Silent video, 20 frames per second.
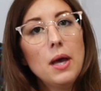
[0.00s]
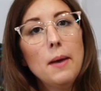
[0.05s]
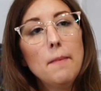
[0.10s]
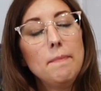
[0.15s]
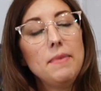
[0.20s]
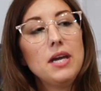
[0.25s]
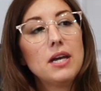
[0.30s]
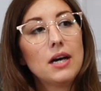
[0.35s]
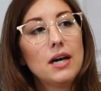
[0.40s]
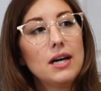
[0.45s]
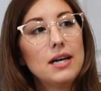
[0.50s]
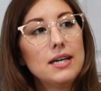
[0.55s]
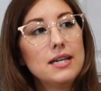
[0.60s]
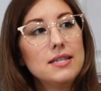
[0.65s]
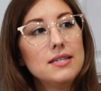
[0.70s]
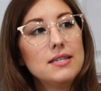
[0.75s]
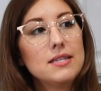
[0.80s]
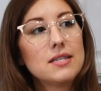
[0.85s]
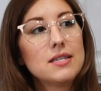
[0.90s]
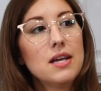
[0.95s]

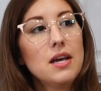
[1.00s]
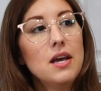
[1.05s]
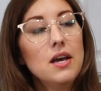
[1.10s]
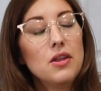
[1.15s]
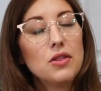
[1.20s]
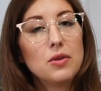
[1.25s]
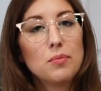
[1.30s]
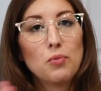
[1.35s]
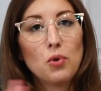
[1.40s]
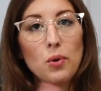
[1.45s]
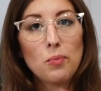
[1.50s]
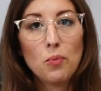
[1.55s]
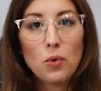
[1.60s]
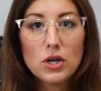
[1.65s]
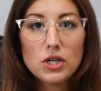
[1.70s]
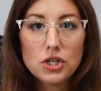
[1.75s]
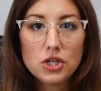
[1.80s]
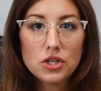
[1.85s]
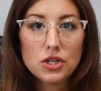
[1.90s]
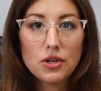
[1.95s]
because the more
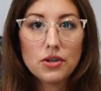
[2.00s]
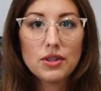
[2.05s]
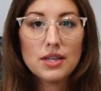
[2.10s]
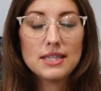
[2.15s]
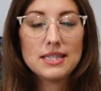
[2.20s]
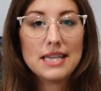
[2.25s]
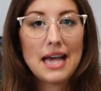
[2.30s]
moisture that's